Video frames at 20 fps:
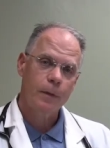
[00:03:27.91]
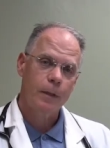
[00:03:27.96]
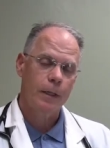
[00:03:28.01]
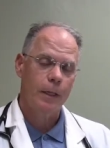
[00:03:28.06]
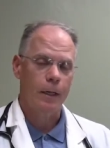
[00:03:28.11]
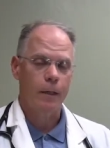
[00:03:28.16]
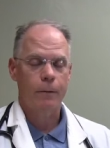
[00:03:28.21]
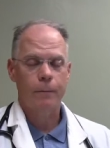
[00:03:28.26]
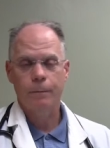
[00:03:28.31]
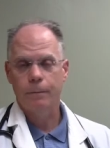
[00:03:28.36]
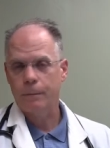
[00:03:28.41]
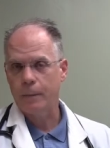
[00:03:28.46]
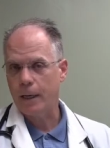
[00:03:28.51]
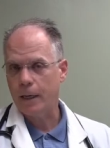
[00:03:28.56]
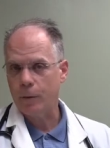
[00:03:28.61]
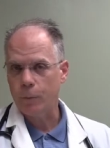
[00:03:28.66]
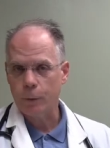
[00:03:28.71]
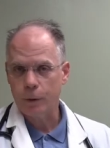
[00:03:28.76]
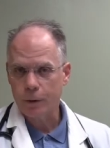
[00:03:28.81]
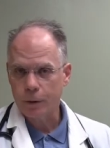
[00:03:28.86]
Now, how
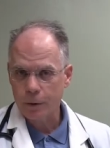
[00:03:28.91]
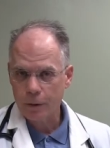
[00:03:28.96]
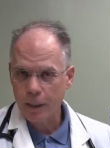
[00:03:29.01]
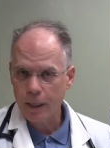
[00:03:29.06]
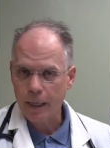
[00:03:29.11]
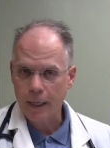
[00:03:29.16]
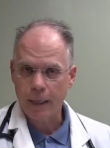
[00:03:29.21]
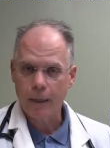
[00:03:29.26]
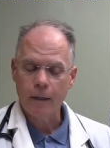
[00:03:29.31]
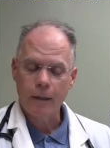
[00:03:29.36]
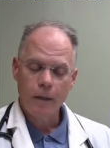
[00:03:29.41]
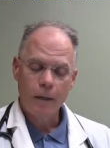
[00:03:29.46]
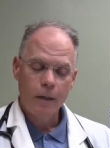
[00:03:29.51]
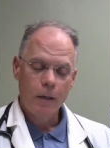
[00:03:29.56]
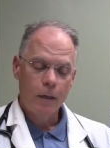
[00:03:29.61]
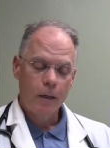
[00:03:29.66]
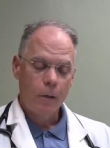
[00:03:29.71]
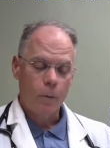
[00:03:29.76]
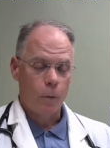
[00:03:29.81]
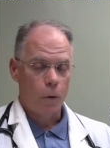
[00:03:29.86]
do we do
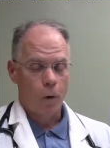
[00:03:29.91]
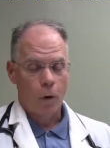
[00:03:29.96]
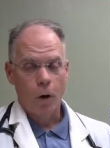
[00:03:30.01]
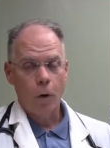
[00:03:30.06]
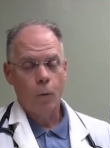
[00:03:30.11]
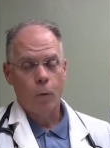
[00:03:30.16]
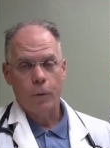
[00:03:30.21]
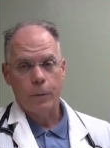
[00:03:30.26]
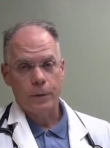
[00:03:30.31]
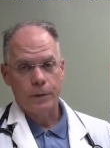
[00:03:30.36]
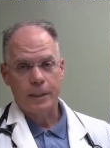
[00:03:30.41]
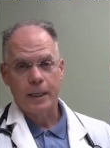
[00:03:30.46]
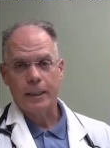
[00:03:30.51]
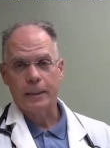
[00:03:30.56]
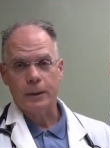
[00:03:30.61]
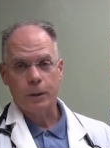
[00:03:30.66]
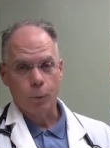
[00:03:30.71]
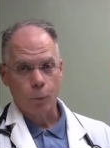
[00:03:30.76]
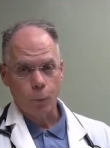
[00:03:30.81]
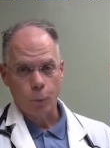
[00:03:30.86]
that? Well, heartworm is
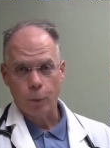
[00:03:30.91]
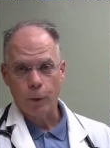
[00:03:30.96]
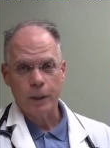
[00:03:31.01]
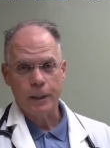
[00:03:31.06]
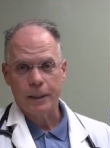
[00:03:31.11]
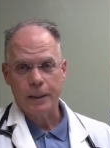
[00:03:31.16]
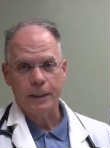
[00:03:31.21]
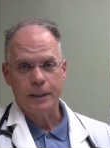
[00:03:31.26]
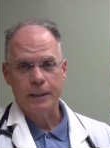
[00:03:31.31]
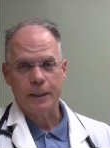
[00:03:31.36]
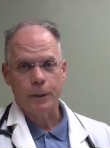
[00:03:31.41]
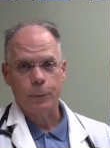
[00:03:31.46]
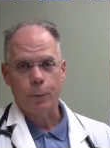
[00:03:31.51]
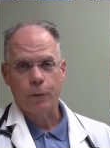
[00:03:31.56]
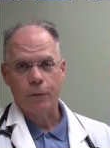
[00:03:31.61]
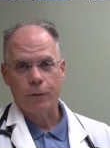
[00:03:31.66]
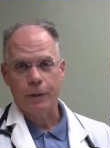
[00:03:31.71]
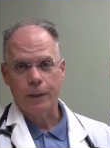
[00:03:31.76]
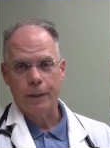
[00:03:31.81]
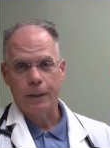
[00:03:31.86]
actually really easily
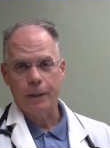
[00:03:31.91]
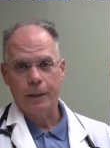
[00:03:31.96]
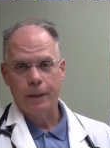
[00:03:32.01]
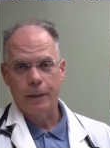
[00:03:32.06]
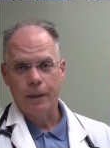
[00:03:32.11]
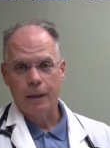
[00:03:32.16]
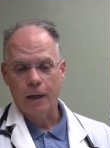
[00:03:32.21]
prevented.